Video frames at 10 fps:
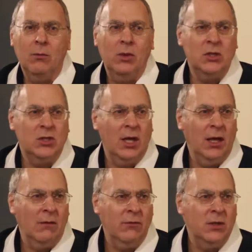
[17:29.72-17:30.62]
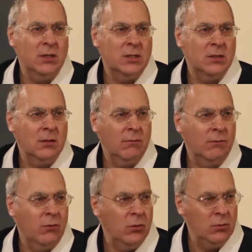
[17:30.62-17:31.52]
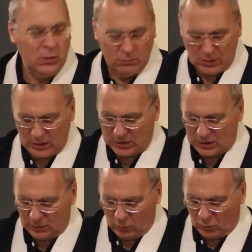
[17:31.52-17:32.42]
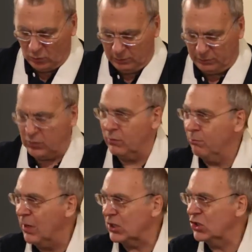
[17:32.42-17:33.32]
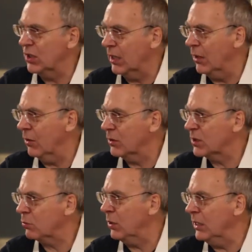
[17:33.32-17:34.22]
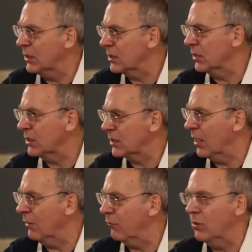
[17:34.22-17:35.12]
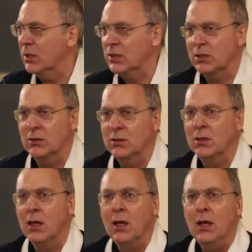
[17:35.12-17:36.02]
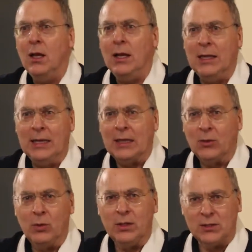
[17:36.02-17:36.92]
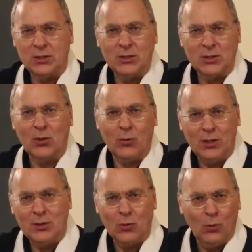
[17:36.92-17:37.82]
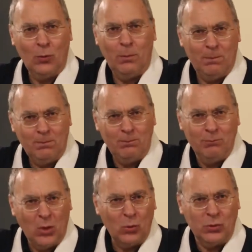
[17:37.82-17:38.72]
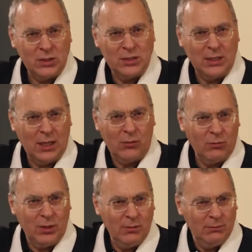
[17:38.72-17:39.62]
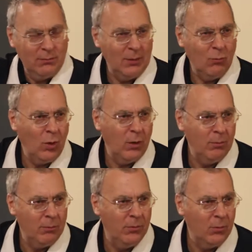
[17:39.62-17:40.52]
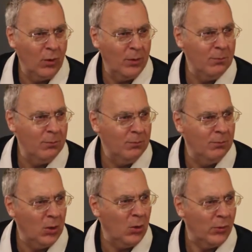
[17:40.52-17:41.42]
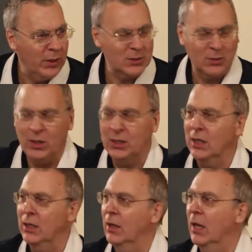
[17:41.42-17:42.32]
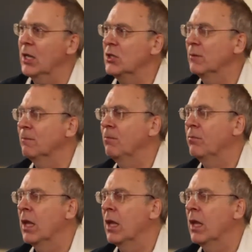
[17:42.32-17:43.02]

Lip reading: in which to have his food, eating it all sort of mashed together, sweets and savouries and liquids and solids, all moulded together in one bowl. That's the way they ate.